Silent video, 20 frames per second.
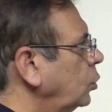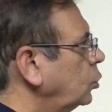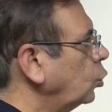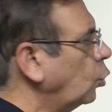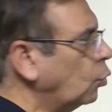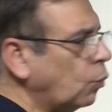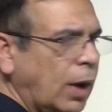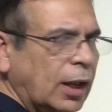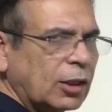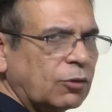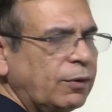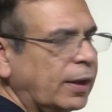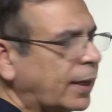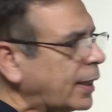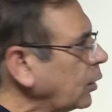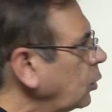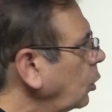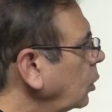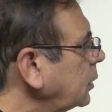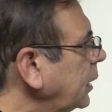2 1s we
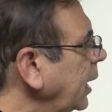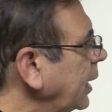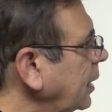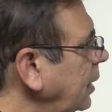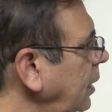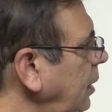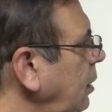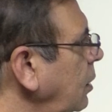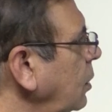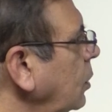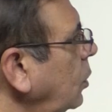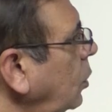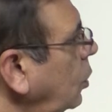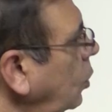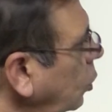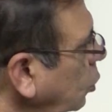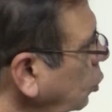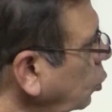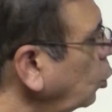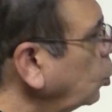cannot take,
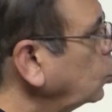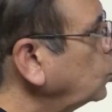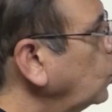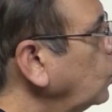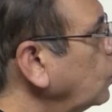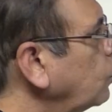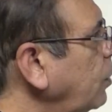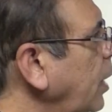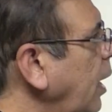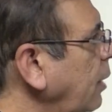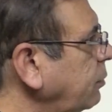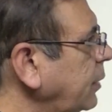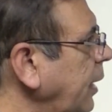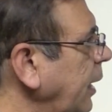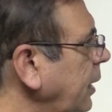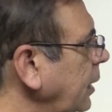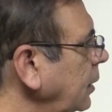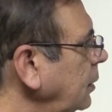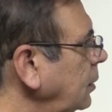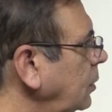2 2s we have
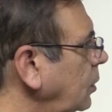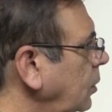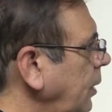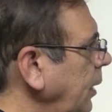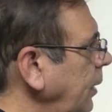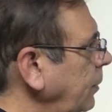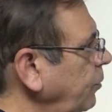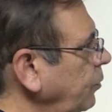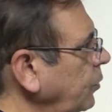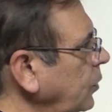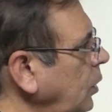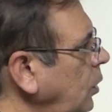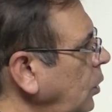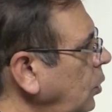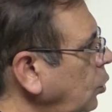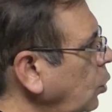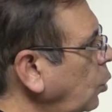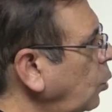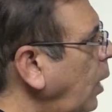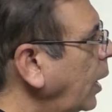taken. Okay,
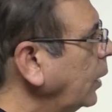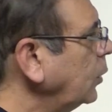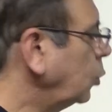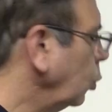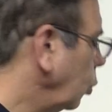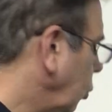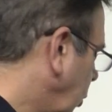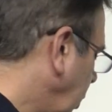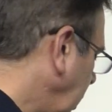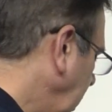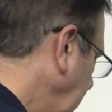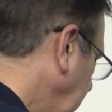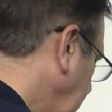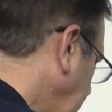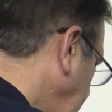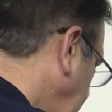so 1 2 3.